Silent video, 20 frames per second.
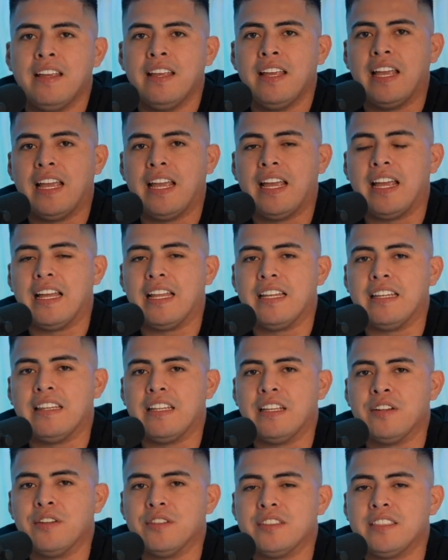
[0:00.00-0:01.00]
And
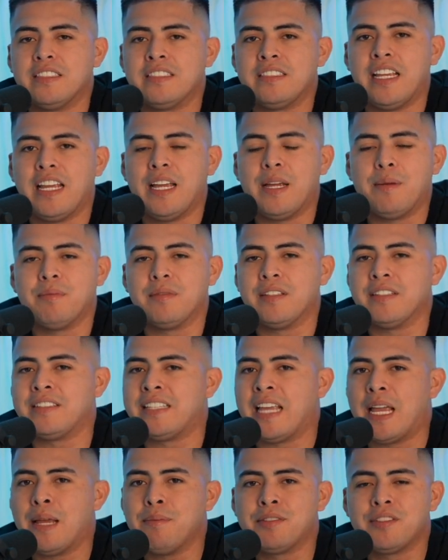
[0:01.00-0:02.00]
it was the
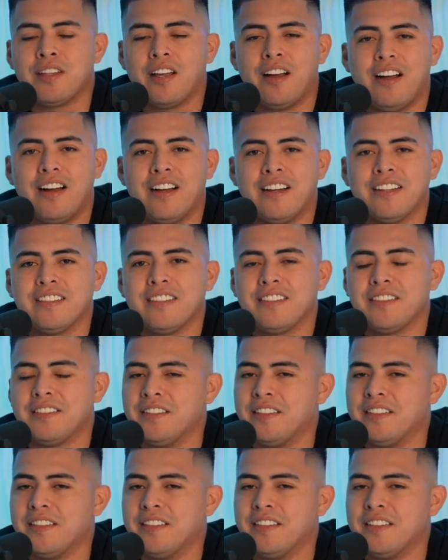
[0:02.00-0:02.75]
same songs,